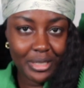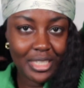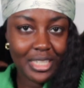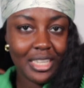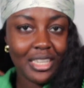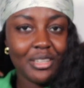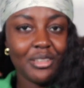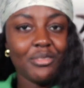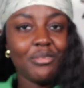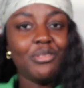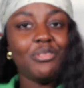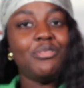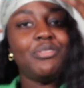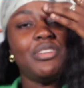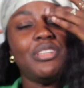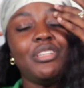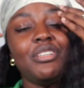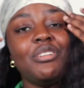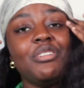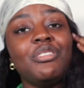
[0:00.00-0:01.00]
the end of the
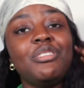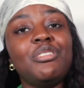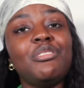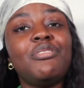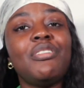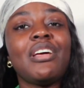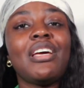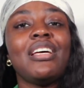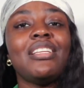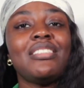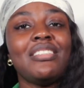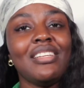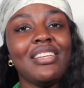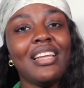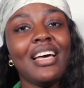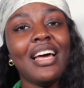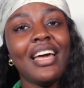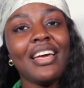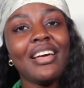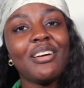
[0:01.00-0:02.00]
video. Don't forget to
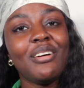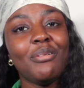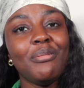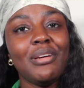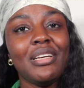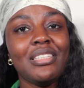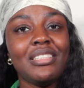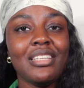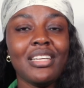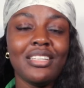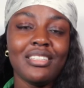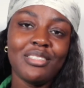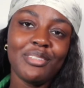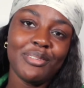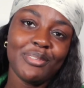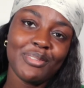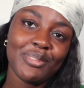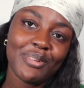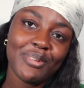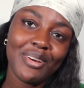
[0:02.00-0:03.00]
like, comment and
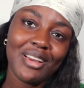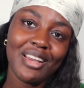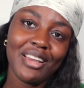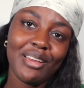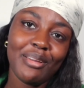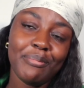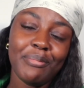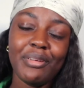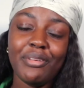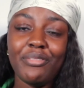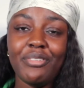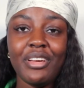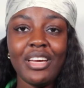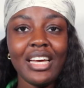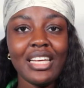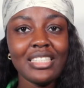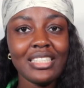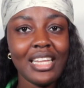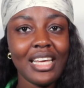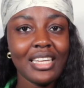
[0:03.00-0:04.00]
subscribe. If you
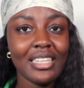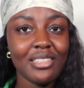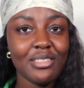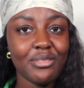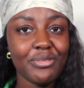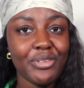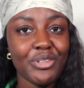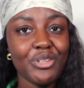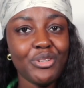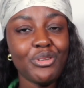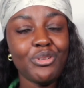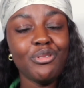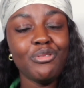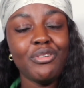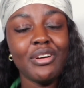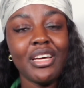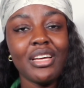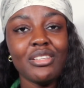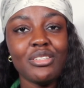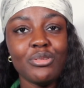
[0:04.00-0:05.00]
guys like this video, don't
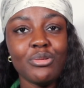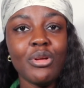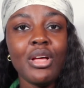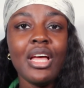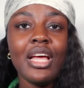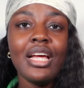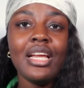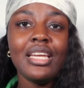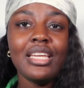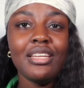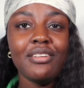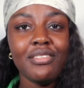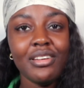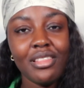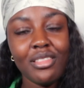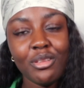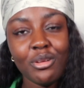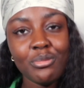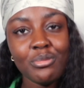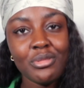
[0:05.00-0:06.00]
forget to leave a
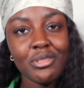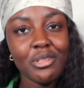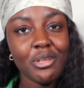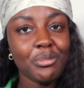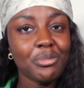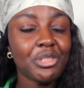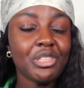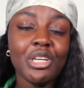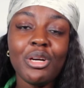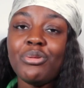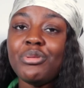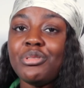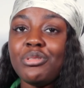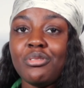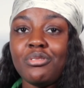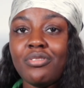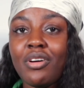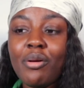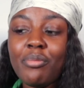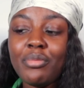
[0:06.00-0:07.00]
thumbs up, share with
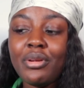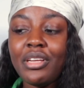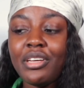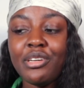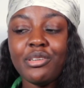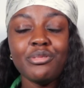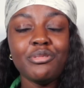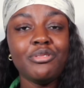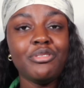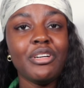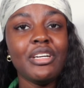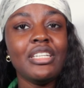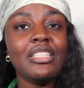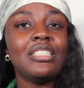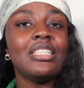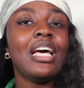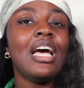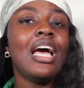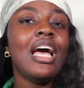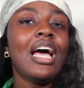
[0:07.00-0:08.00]
your family and
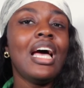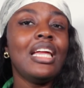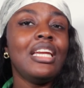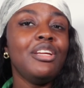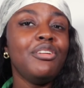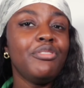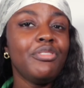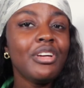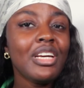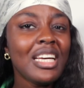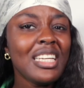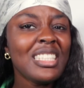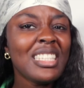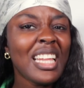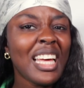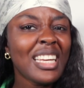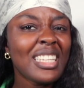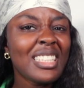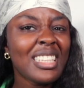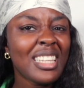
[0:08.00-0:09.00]
friends. And if you guys
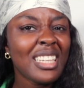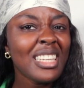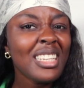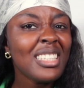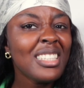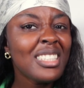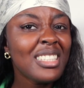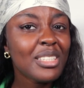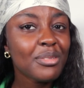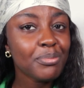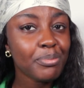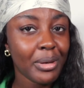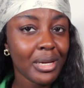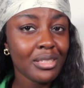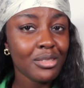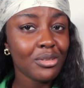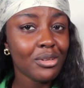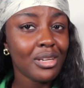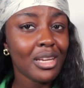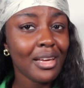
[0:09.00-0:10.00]
like this
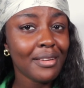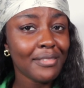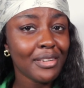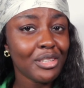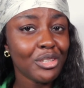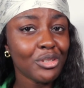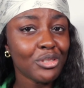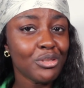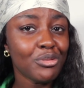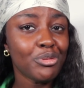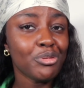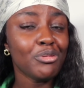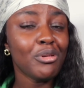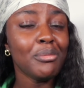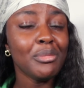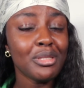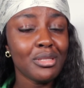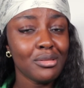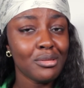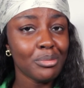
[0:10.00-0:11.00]
particular video, if you
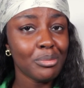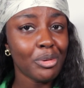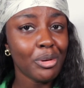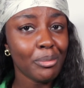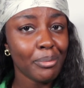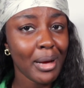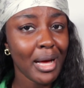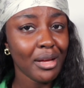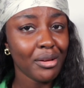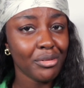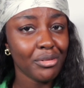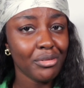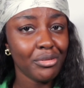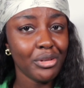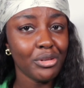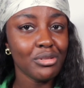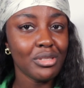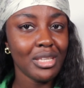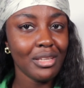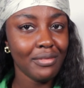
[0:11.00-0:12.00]
want me to do more bag
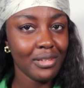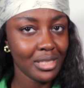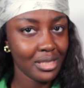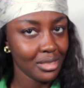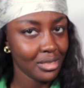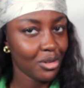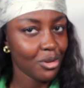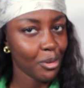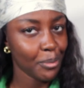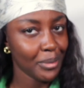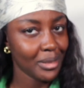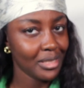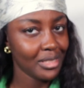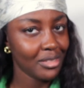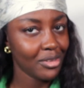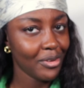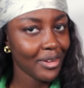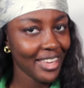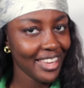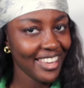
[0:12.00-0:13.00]
reviews, leave it in the
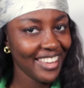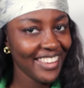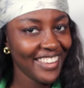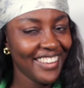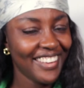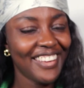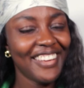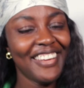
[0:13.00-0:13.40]
comments. Okay.